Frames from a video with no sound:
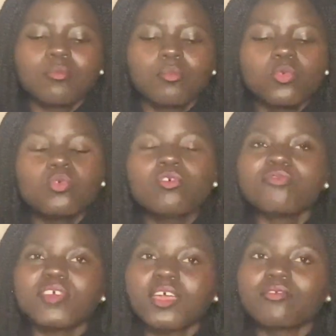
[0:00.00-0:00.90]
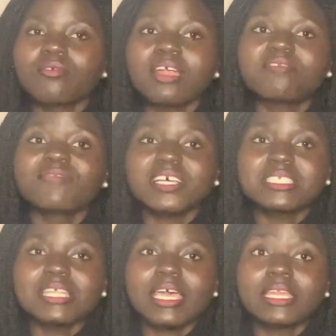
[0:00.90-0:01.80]
move and run
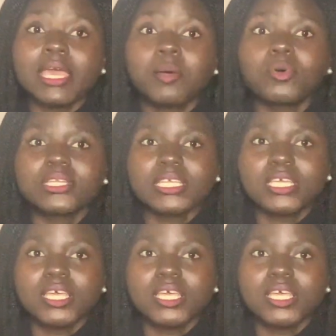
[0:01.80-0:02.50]
faster in her body.